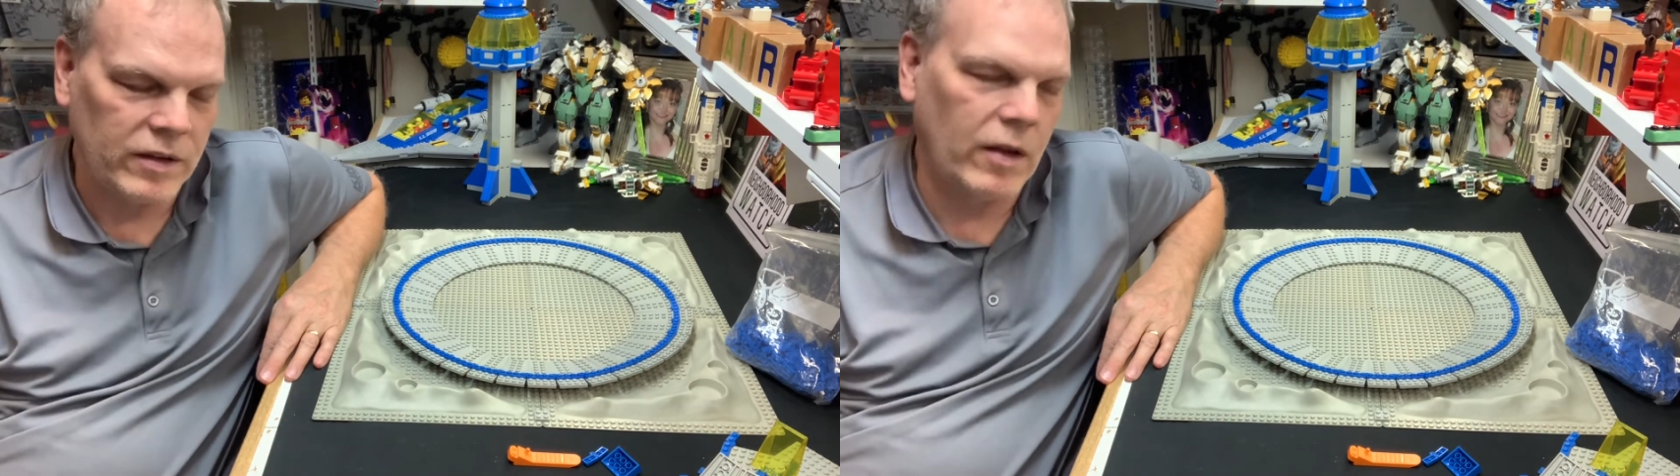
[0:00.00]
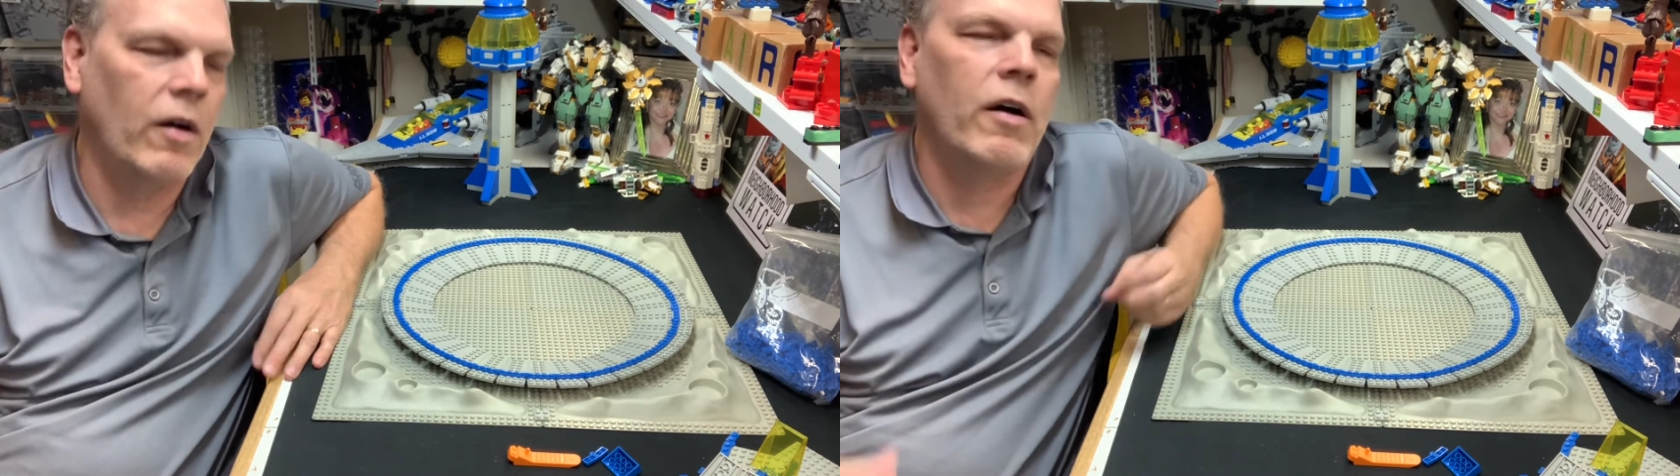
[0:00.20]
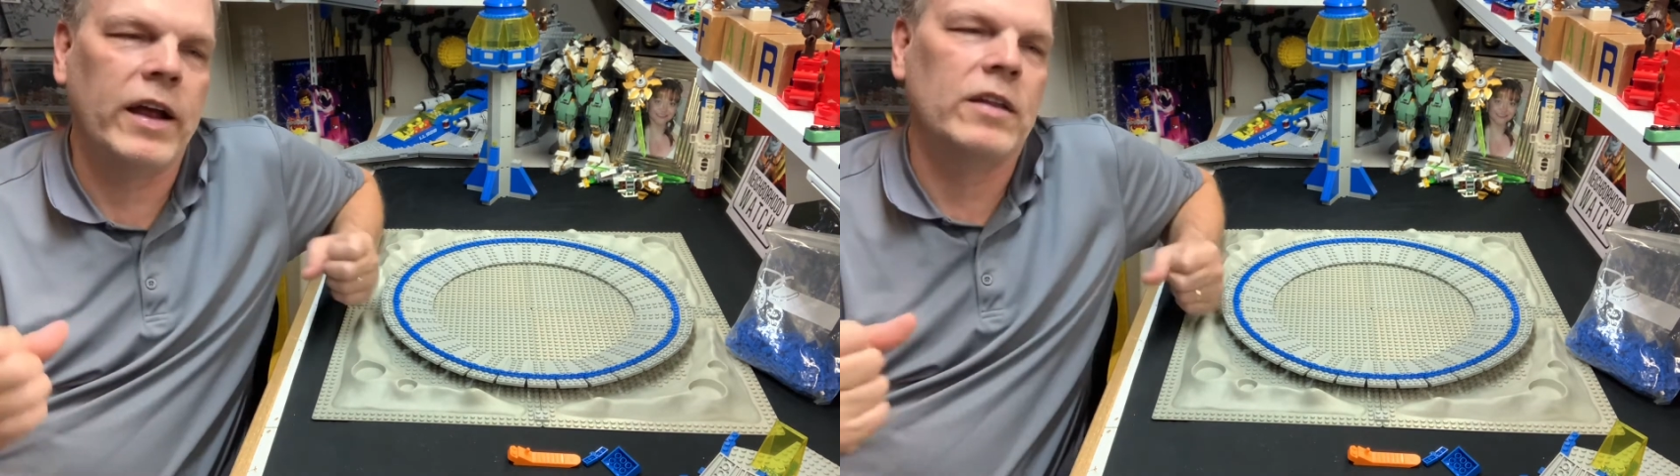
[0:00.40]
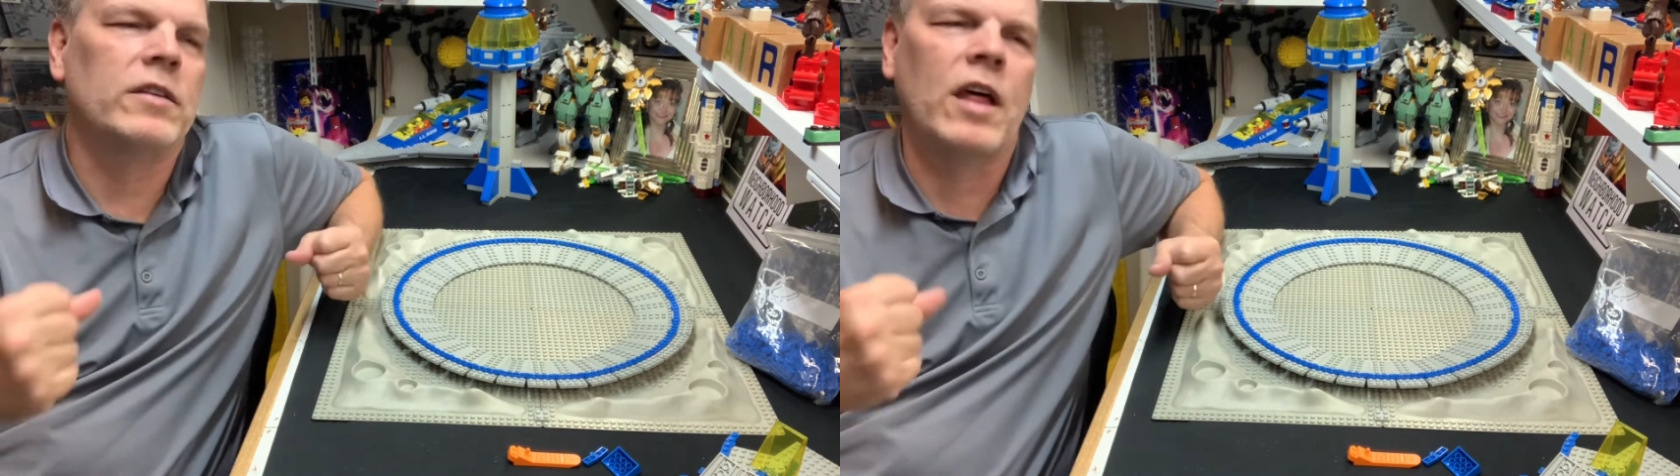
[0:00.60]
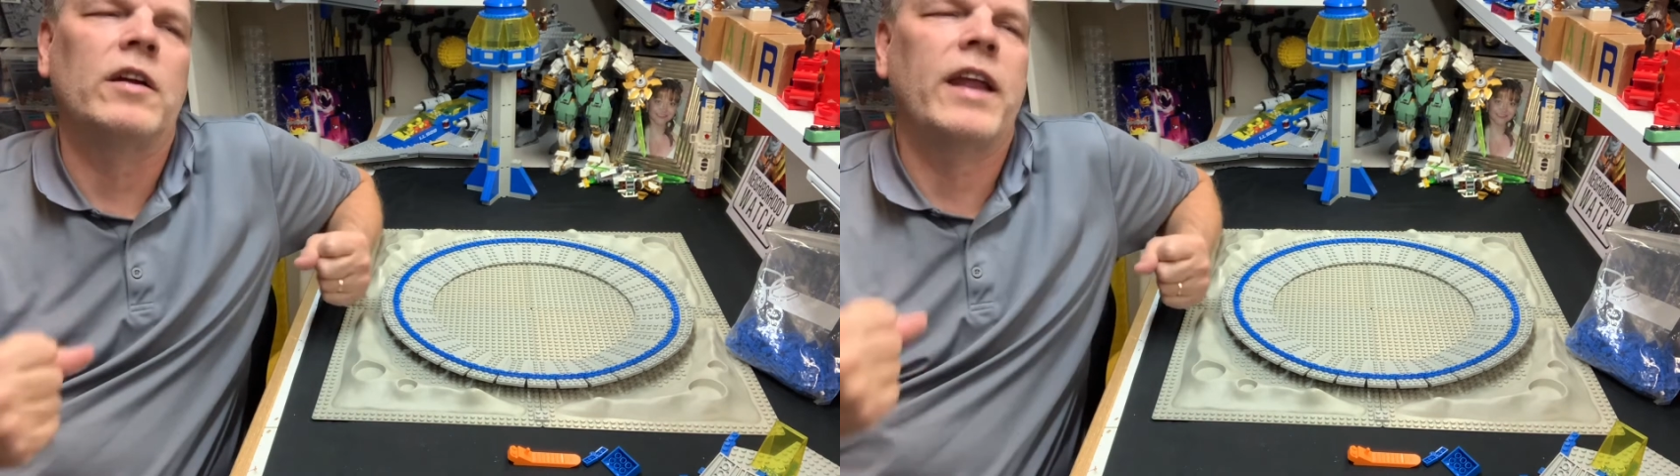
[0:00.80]
I say,
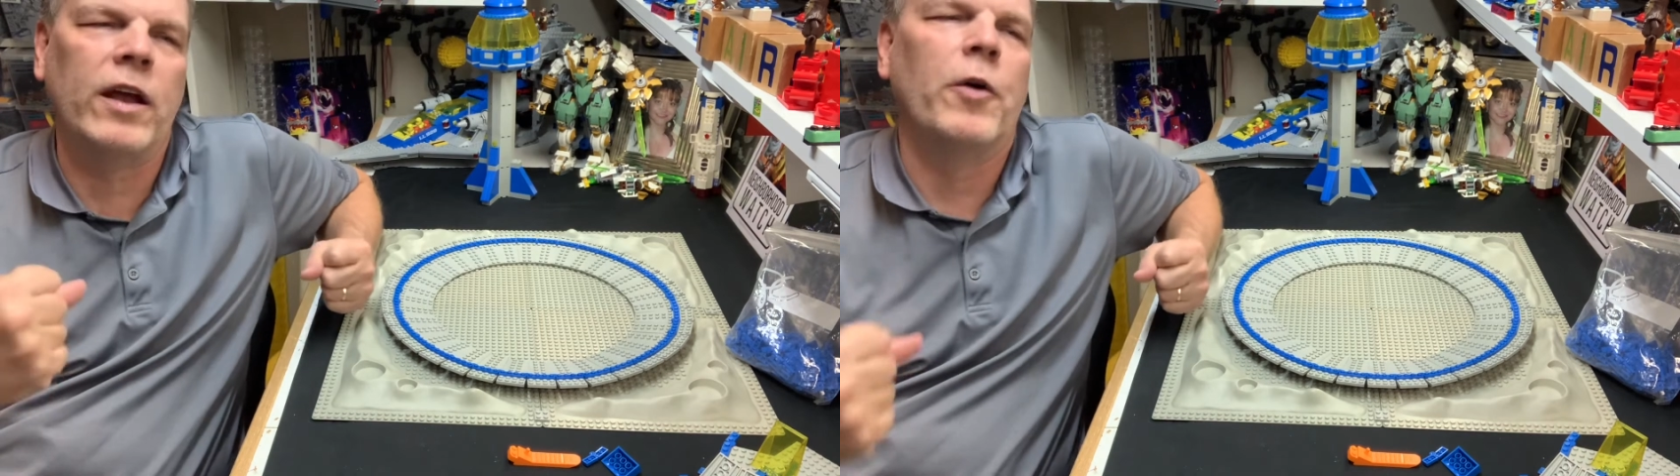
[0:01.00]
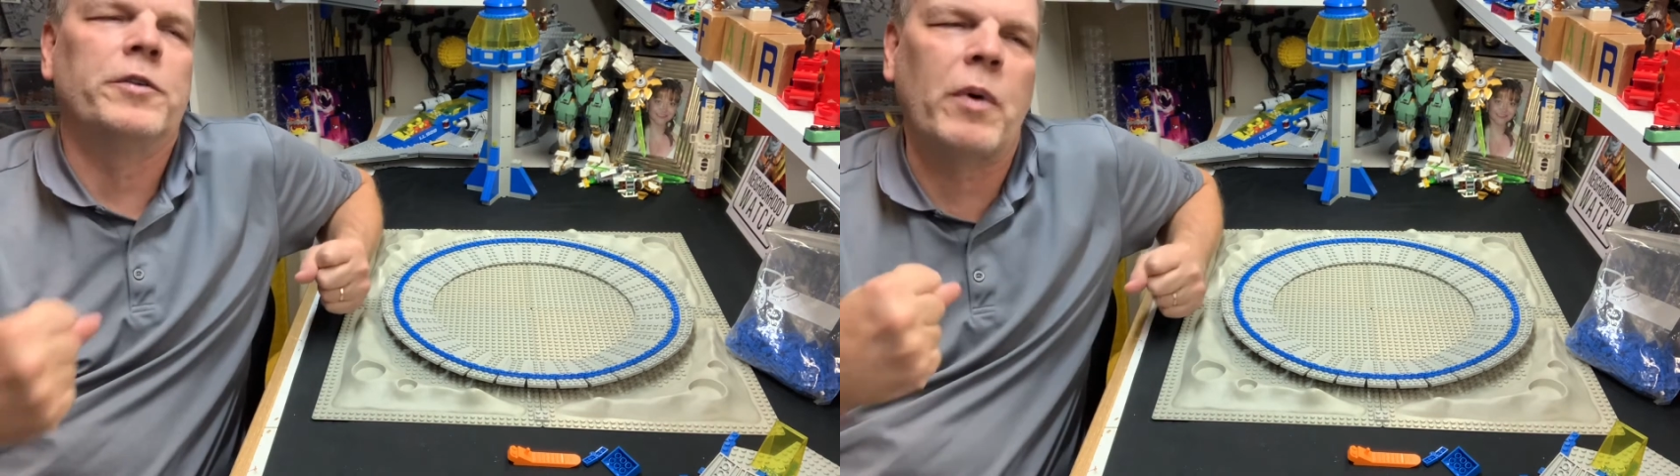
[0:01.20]
another day goes